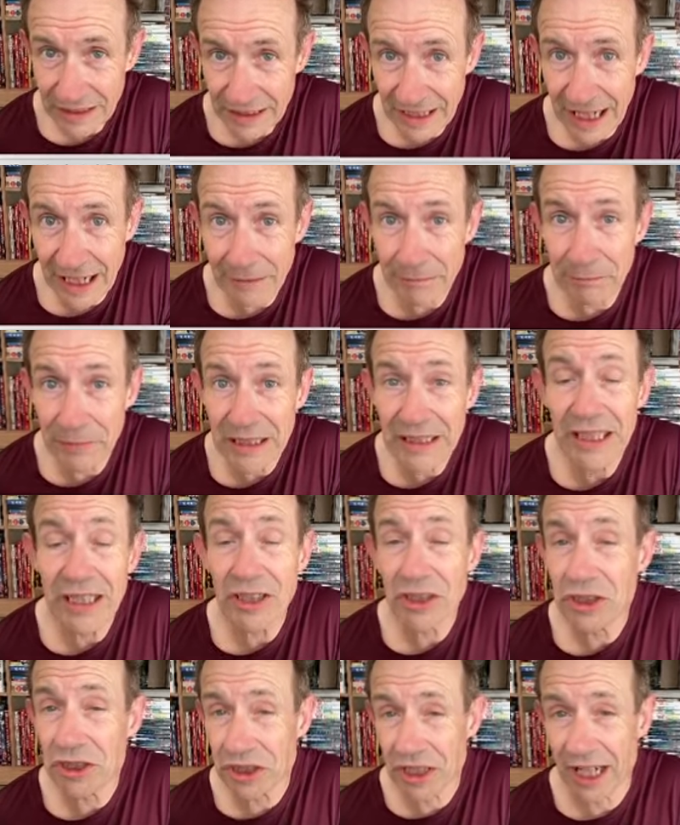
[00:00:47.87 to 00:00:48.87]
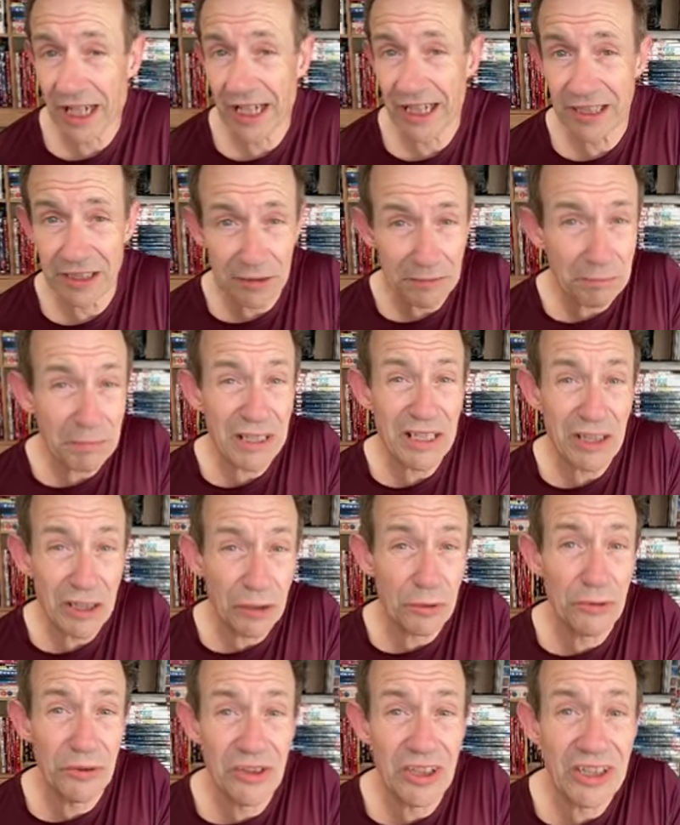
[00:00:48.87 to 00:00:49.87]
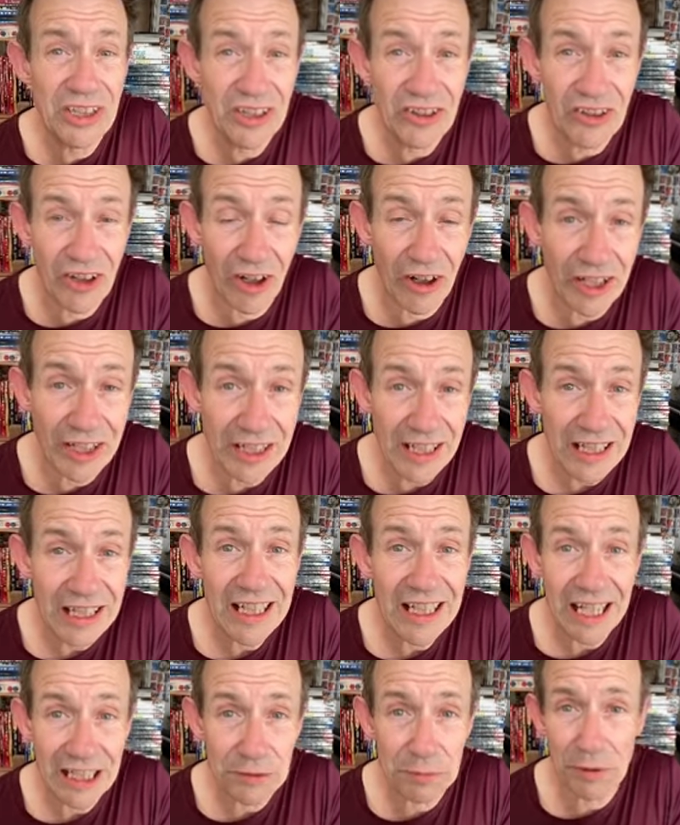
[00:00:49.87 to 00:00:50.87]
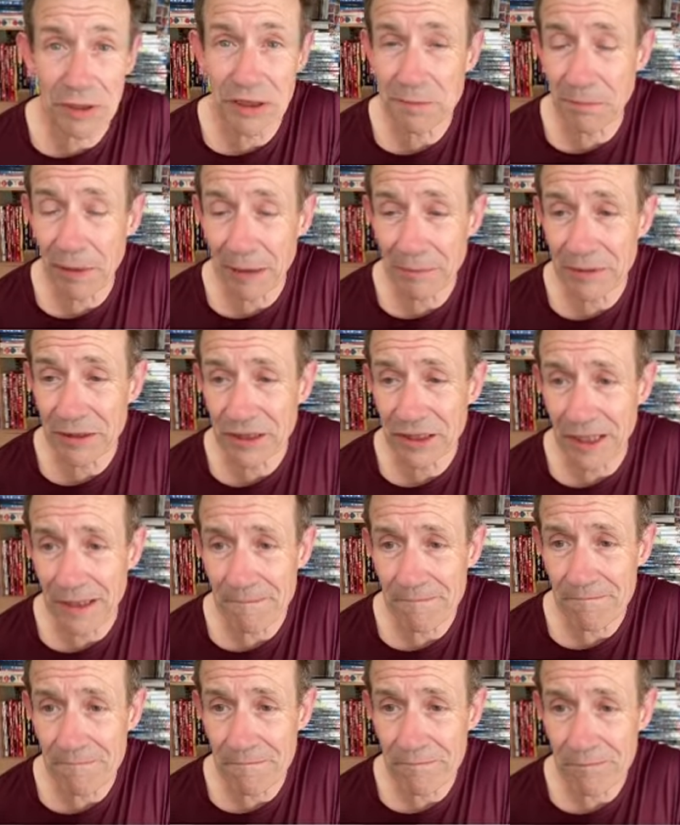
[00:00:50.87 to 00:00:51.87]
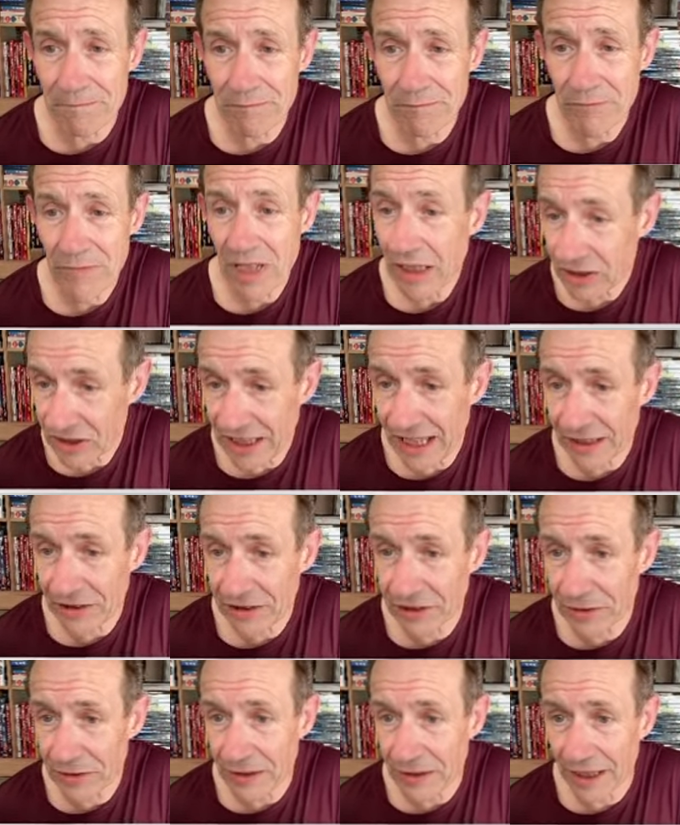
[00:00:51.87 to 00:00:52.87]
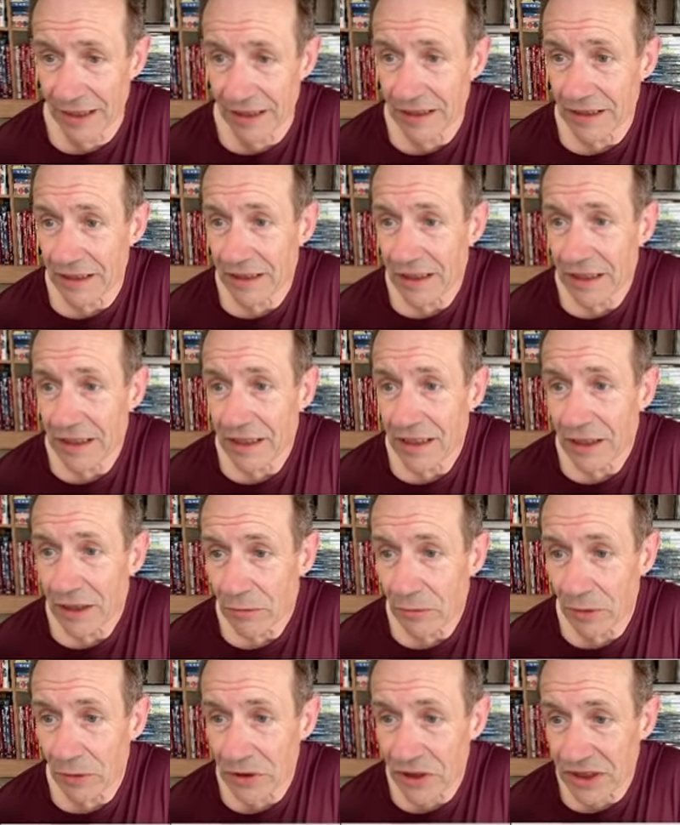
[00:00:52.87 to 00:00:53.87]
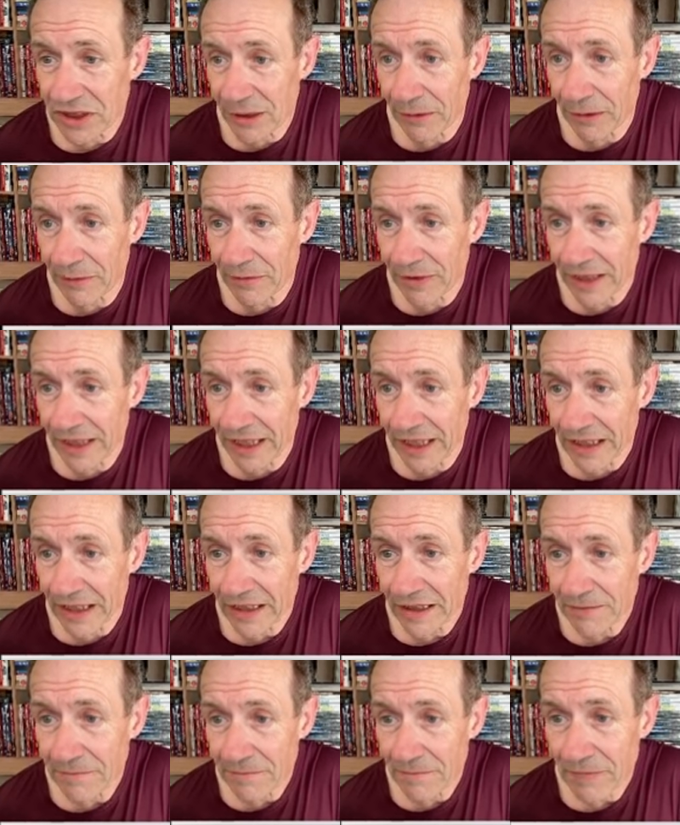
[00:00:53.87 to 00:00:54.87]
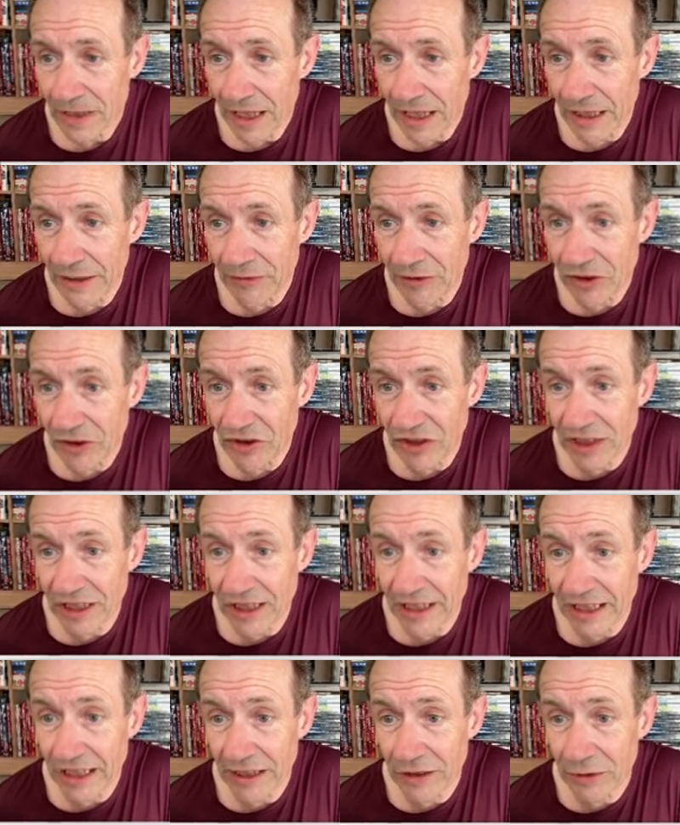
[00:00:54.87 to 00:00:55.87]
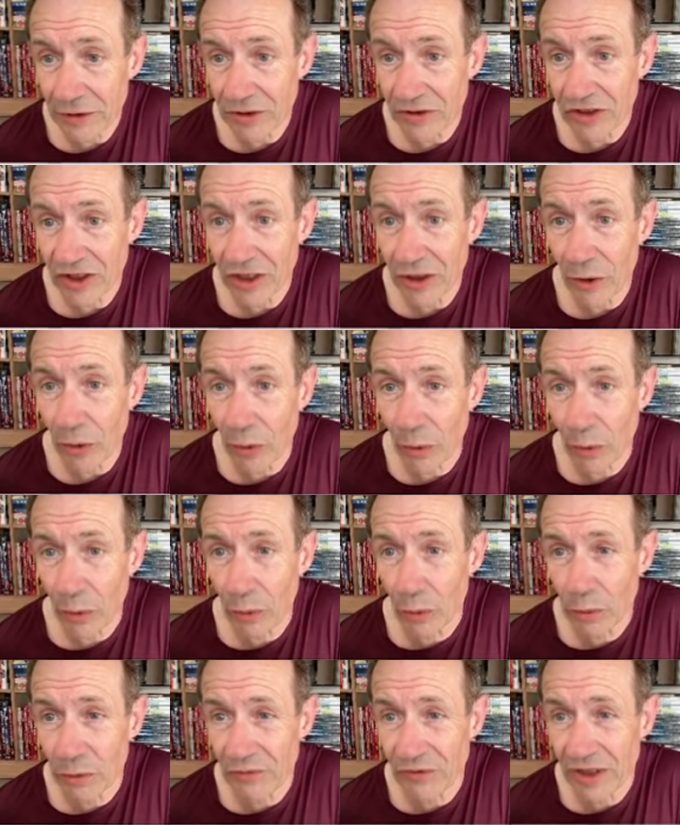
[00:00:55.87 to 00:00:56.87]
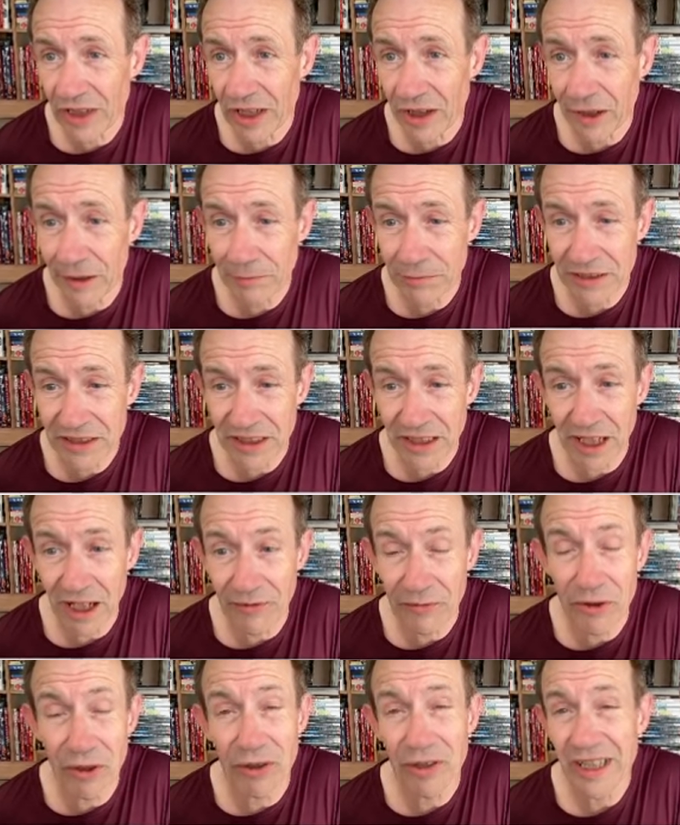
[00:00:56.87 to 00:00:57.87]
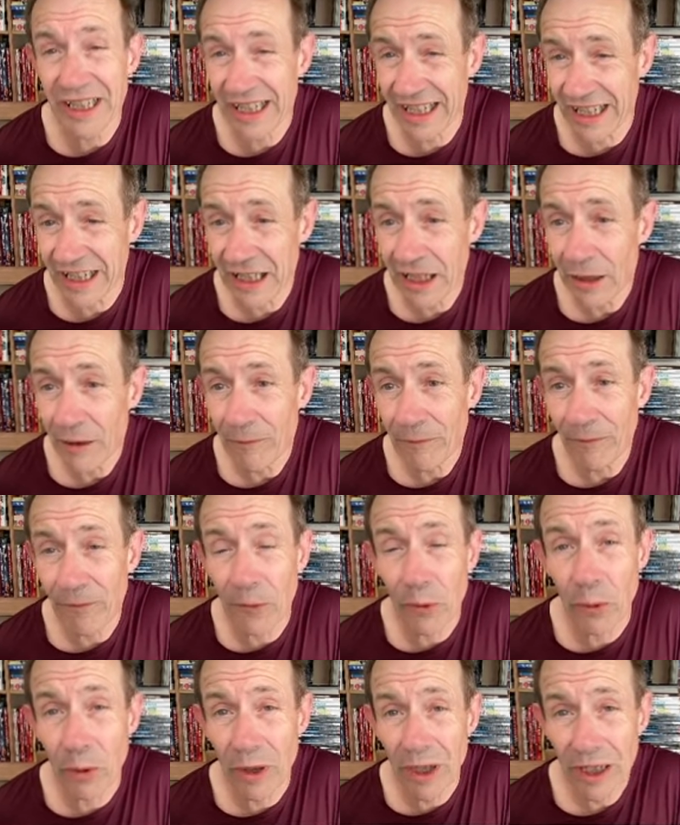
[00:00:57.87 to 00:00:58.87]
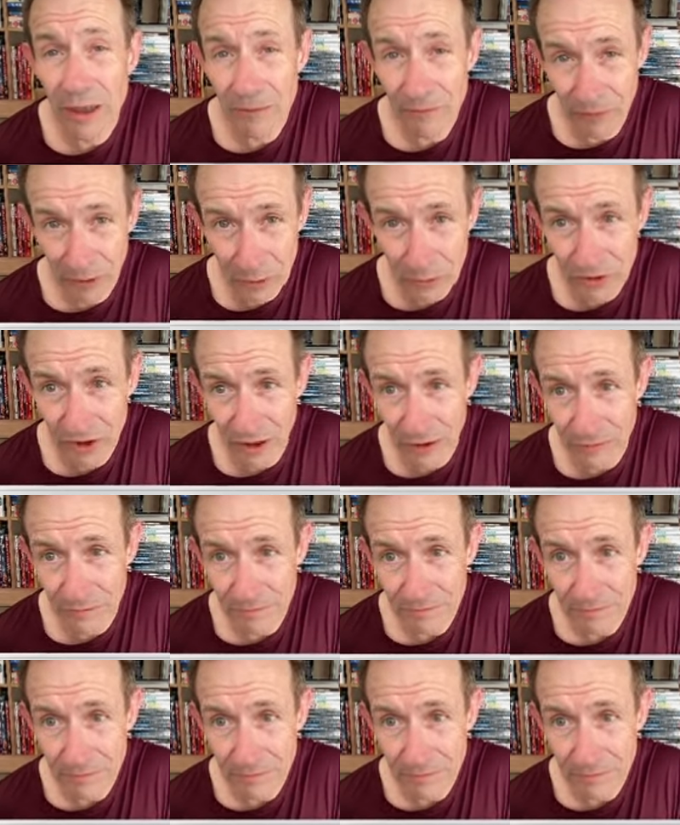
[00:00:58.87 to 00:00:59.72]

can be shared and be used in Designer as well as Publisher. So, how to do that? Well, just go over here, and if you just click here, you can see all the libraries I've got here for photo